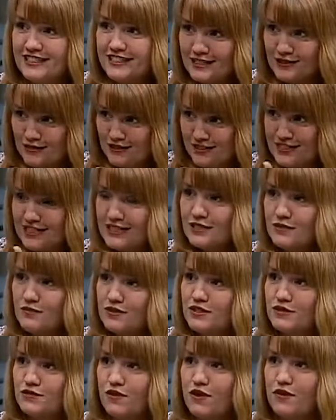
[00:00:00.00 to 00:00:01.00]
This
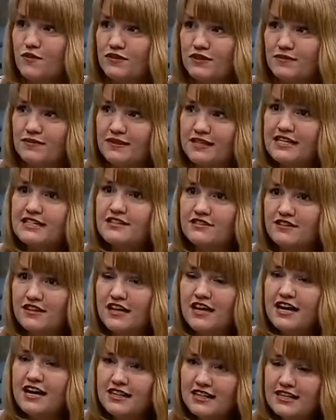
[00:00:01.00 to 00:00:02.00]
is what's wrong with them. These
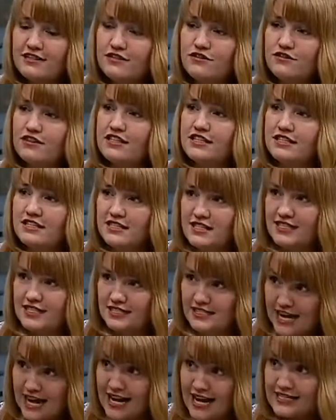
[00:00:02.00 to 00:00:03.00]
are
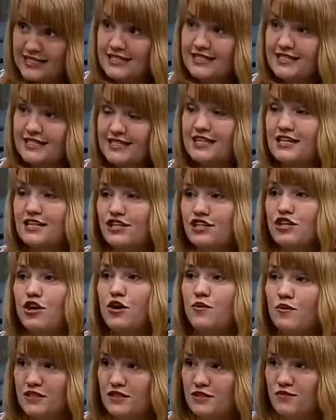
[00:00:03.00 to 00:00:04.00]
the tests that
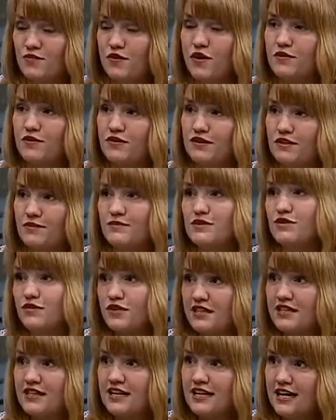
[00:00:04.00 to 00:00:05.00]
show what's wrong with them,
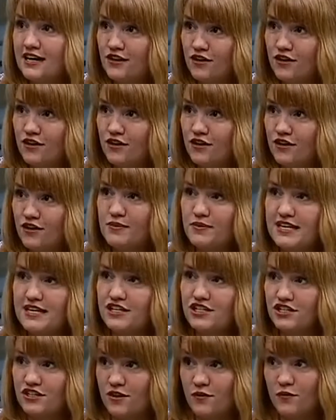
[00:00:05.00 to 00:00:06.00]
so that they get
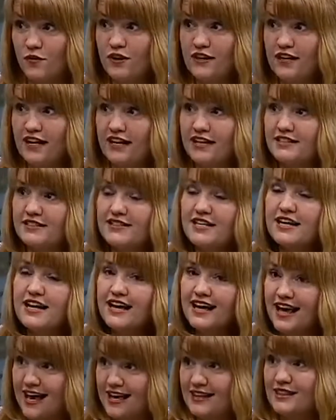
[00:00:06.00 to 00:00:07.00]
compensation on one hand
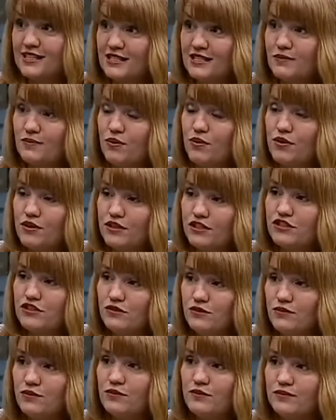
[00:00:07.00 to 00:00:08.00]
and the support
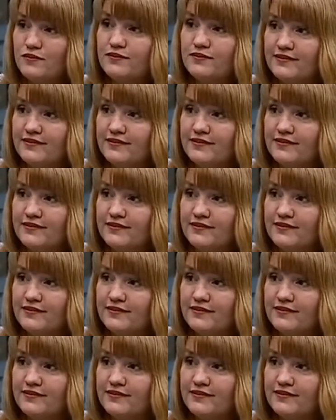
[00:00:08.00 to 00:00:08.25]
too.